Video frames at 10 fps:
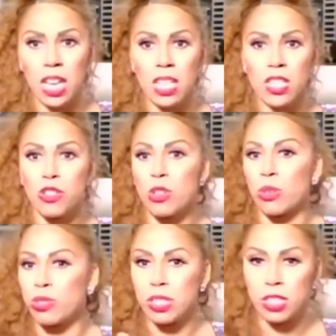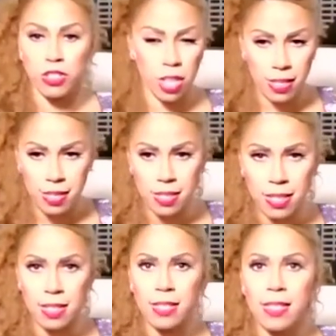the social
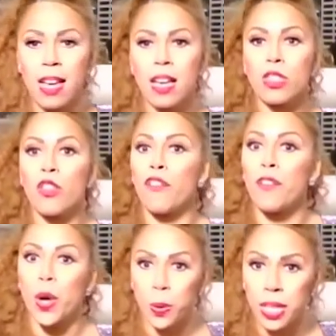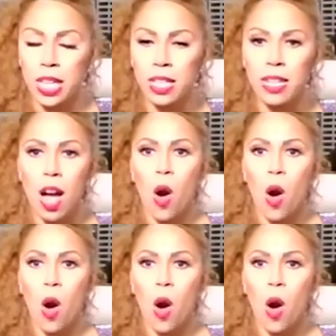injustice, the voting,